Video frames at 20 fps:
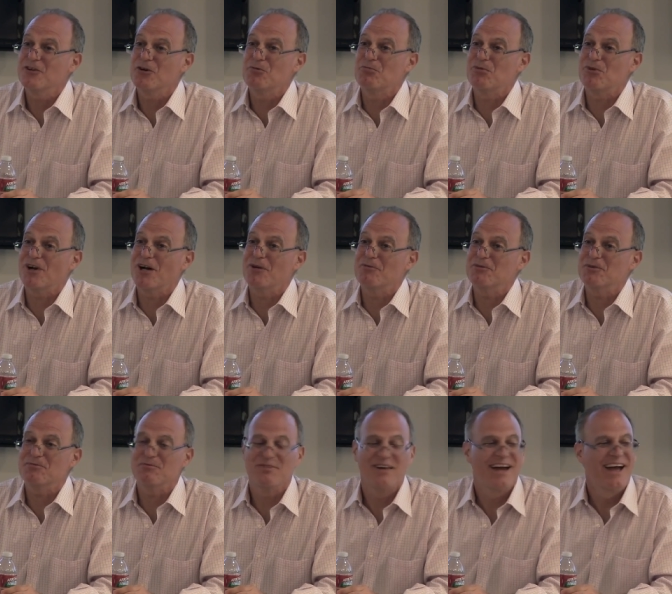No
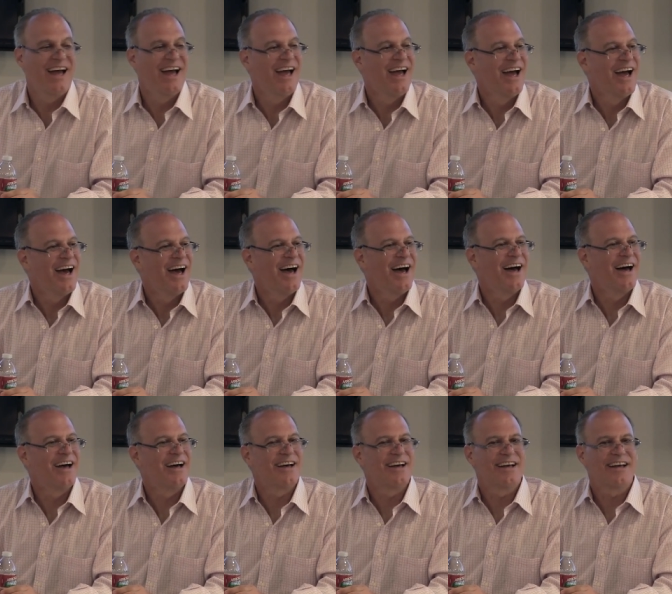problem.
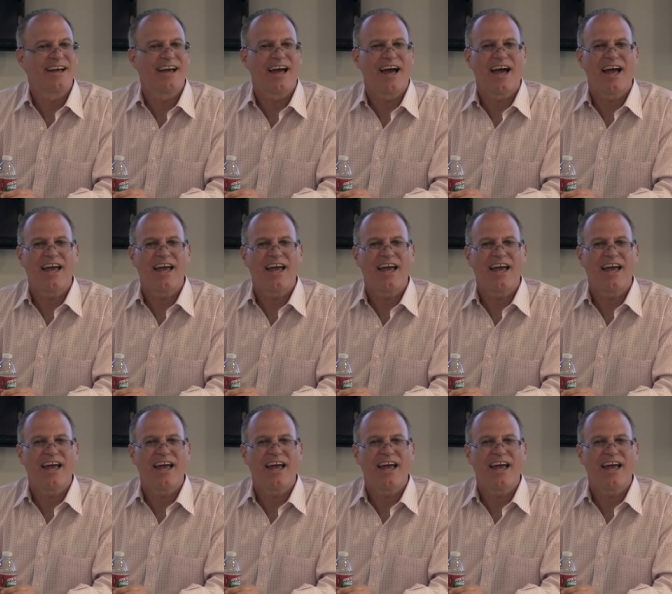Uh,